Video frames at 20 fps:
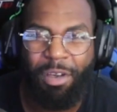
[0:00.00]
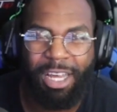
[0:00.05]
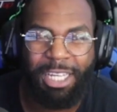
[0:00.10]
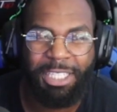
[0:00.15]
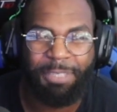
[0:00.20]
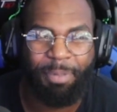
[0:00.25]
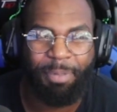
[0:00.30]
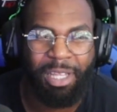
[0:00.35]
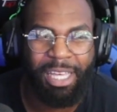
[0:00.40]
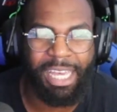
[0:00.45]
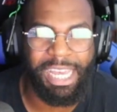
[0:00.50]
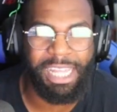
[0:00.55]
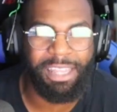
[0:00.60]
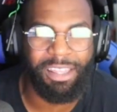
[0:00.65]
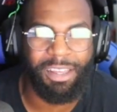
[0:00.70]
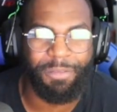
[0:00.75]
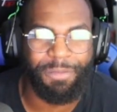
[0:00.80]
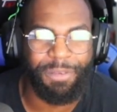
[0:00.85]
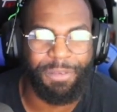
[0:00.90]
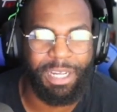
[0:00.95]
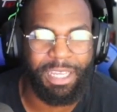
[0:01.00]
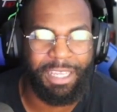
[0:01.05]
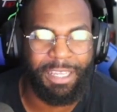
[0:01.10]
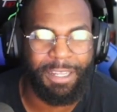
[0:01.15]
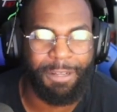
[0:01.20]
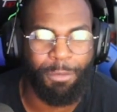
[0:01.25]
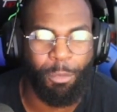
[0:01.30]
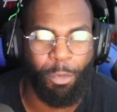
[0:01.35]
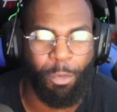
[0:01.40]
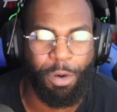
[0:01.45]
played the
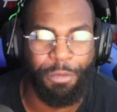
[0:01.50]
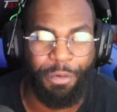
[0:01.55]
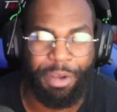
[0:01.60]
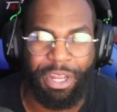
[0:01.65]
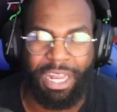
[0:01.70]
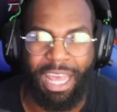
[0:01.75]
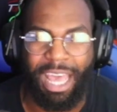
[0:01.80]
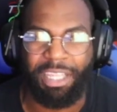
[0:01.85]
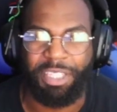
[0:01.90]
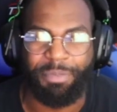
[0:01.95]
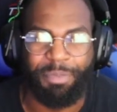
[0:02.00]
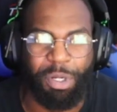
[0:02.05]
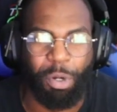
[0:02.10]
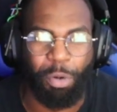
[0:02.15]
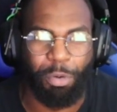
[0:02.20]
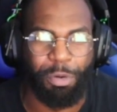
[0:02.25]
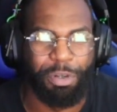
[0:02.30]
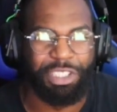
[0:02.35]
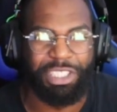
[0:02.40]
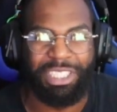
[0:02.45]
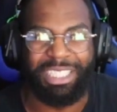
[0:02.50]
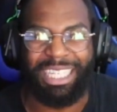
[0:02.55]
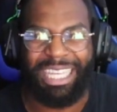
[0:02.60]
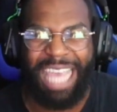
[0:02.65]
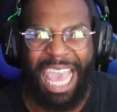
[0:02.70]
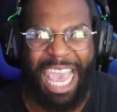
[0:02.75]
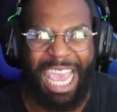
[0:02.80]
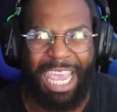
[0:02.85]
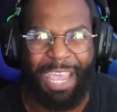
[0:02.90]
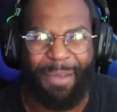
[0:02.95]
freaking Wolverine X-Men Origins
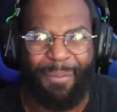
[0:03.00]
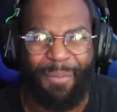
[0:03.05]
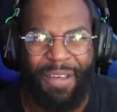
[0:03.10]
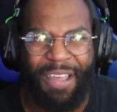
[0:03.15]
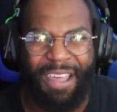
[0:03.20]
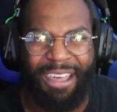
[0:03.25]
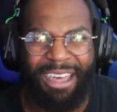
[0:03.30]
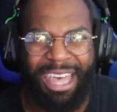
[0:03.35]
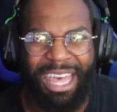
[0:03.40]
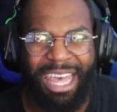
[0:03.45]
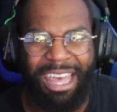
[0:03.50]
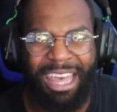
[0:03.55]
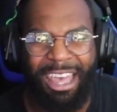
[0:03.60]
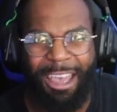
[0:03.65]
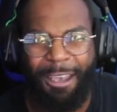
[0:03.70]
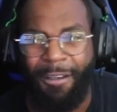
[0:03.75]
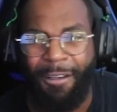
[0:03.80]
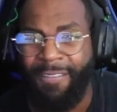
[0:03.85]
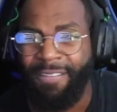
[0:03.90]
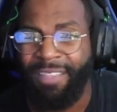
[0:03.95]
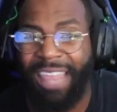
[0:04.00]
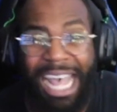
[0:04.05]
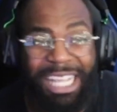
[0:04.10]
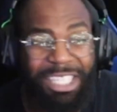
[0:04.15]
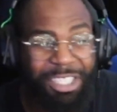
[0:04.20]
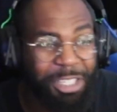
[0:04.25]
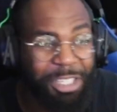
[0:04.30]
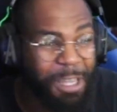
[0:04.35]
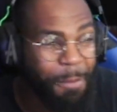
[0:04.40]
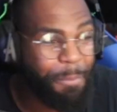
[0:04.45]
game? That's
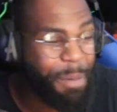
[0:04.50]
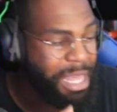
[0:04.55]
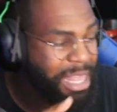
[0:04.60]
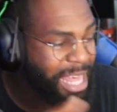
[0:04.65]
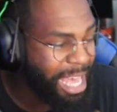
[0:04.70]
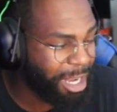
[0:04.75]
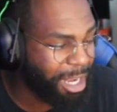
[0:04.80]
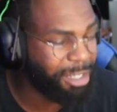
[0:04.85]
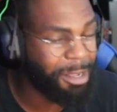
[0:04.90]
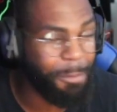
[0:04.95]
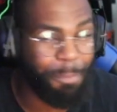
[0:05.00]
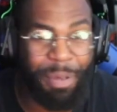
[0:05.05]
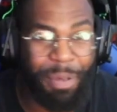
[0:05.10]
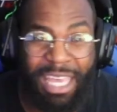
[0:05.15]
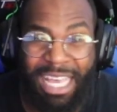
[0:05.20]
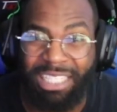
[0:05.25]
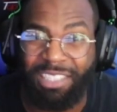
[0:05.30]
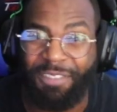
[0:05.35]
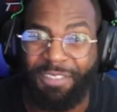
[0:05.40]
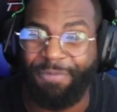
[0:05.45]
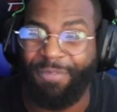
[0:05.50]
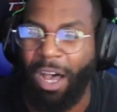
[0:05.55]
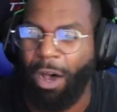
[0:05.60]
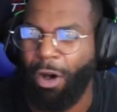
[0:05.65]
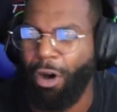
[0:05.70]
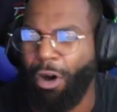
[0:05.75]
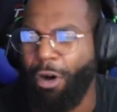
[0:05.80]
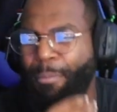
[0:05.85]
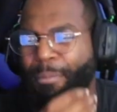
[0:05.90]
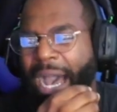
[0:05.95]
gonna be that on the PS5.
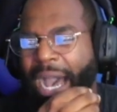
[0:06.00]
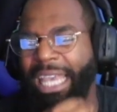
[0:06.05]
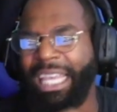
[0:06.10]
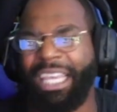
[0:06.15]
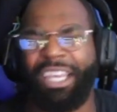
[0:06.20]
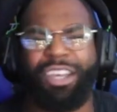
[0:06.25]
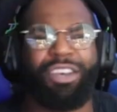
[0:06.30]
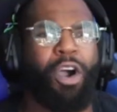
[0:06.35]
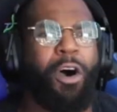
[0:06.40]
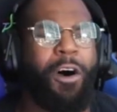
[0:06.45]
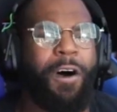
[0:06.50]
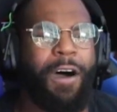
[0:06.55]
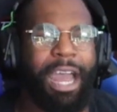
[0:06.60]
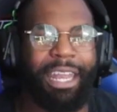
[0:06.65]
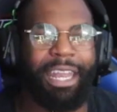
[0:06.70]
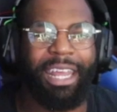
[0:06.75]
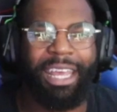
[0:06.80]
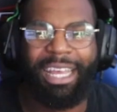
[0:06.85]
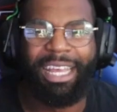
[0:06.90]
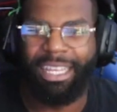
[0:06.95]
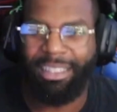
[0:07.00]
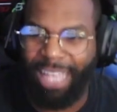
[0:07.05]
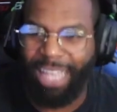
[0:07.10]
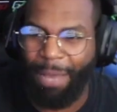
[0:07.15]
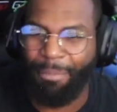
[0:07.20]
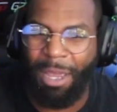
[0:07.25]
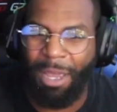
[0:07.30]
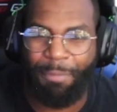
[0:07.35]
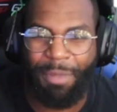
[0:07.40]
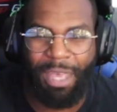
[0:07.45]
Oh my god. I
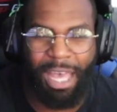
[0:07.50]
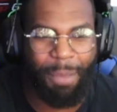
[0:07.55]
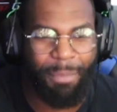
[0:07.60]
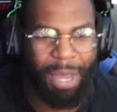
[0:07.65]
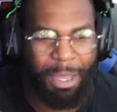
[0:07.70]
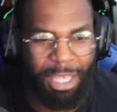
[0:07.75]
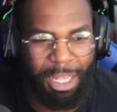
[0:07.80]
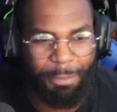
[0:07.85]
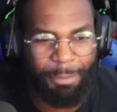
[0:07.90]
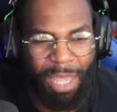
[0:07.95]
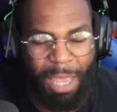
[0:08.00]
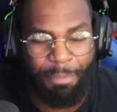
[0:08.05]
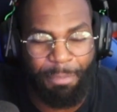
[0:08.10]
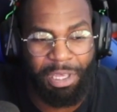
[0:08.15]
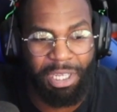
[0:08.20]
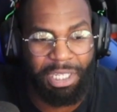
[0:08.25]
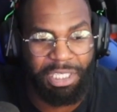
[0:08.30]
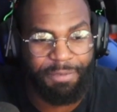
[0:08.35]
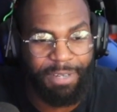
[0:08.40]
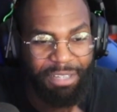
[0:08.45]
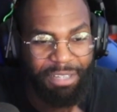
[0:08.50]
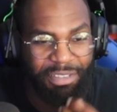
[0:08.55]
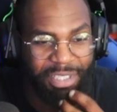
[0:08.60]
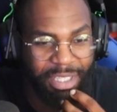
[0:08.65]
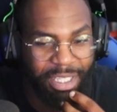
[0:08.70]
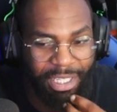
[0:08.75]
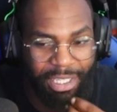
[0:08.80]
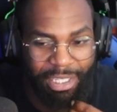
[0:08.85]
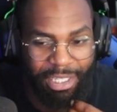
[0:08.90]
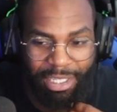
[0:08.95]
might get my PS5
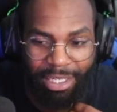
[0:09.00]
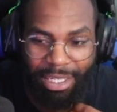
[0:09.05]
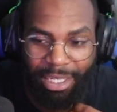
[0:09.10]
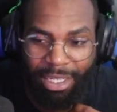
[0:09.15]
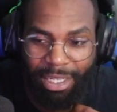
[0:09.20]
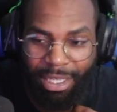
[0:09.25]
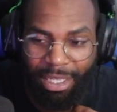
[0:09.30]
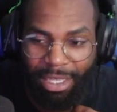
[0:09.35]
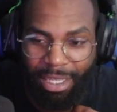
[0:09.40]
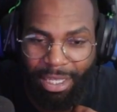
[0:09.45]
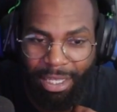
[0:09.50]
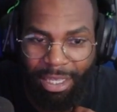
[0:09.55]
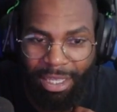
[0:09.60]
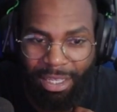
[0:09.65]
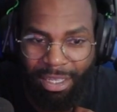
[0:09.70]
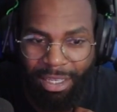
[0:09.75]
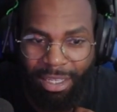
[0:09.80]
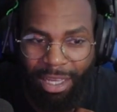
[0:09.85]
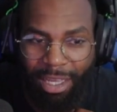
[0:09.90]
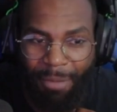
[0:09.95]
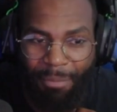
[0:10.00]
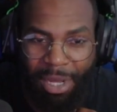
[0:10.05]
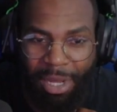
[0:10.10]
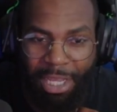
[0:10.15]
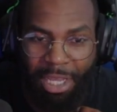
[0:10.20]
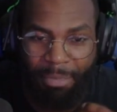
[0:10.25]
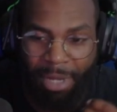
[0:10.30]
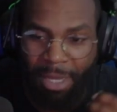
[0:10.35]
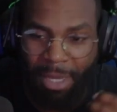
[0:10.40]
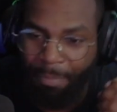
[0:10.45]
tonight. I might
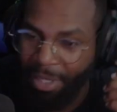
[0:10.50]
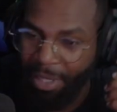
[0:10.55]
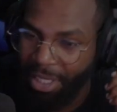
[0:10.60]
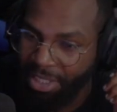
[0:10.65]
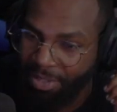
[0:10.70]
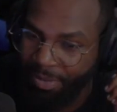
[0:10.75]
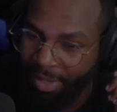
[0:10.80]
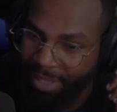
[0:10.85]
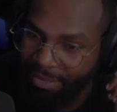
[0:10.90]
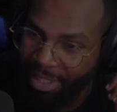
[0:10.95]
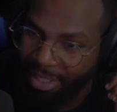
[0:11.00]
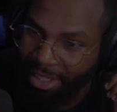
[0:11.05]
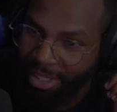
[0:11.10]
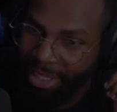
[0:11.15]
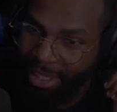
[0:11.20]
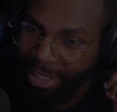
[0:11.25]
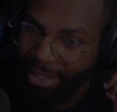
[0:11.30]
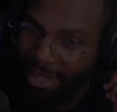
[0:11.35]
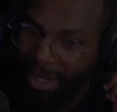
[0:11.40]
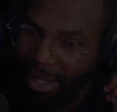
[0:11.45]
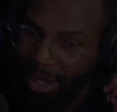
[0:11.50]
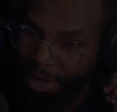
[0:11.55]
get my PS5 tonight. Not